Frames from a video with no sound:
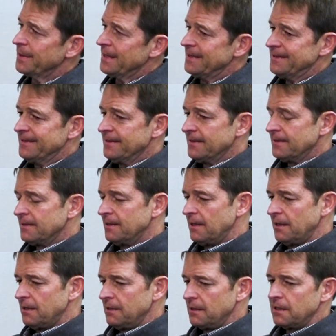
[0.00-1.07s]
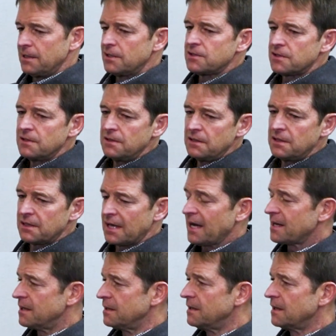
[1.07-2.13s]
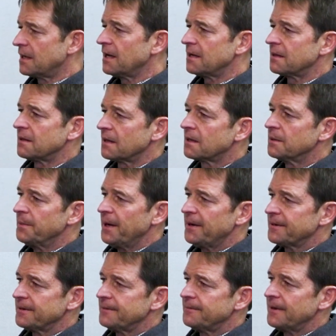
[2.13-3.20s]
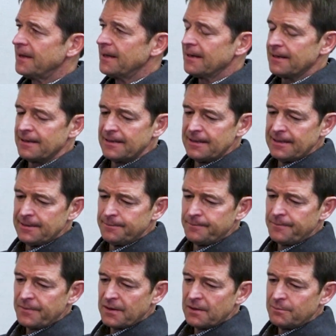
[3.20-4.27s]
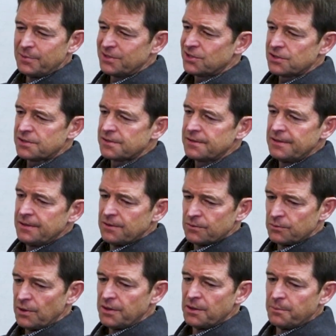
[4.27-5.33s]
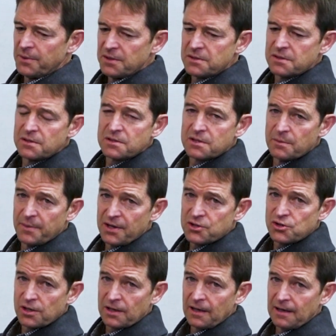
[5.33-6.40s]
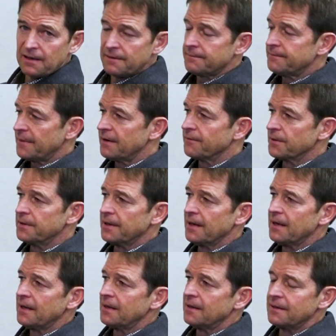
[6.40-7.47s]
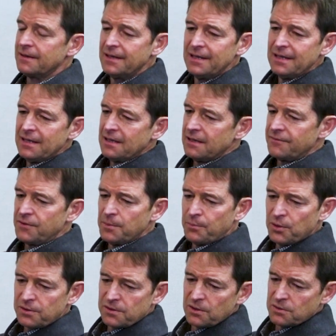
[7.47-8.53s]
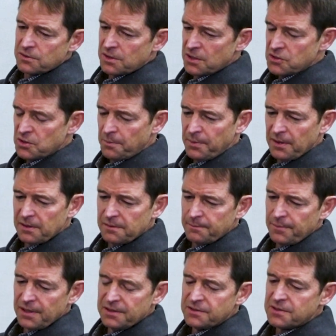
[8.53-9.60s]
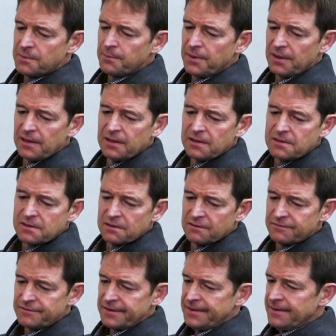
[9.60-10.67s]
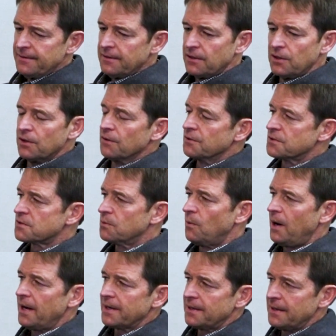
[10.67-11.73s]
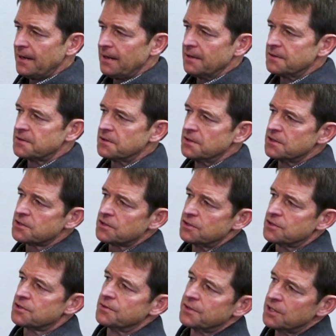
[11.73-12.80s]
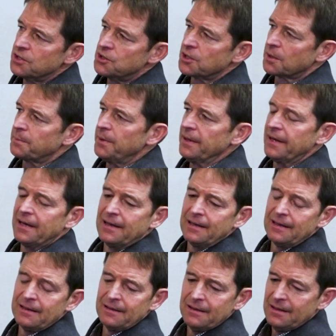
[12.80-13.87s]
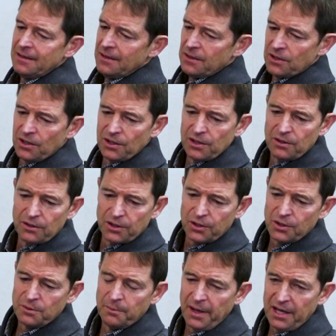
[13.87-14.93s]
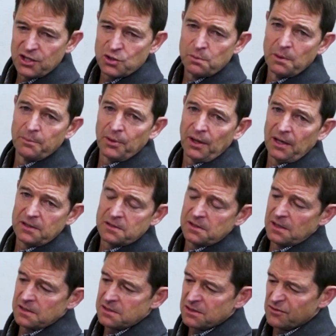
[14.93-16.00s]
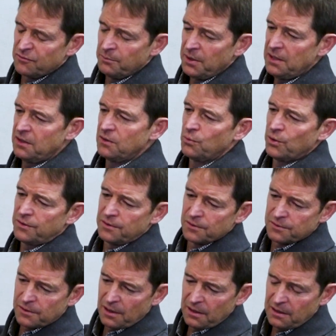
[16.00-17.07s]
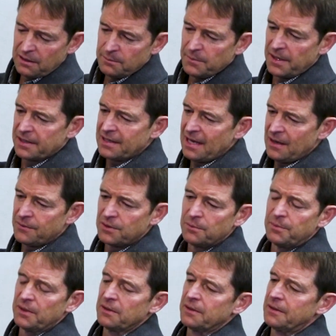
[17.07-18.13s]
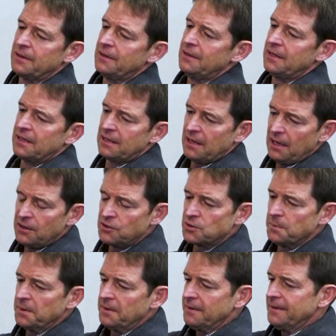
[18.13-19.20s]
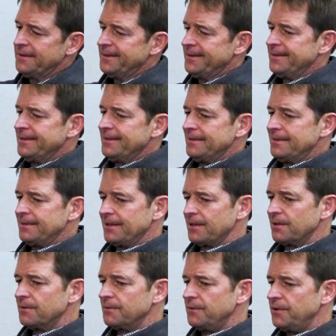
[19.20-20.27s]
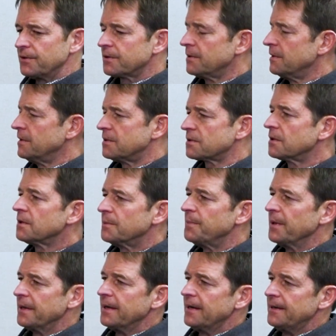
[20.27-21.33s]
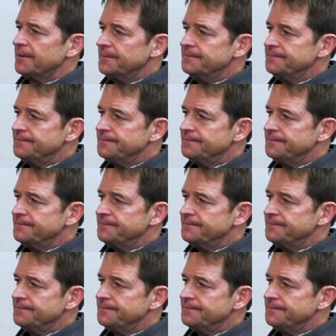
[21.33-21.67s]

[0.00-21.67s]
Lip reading: But it is, you gotta think about it, and but just run the business the best you can every day. And if you put those disciplines in place of, the SWOT analysis, the strategic planning, a good management process of meeting with your team, accountability, engagement, it's going to play out.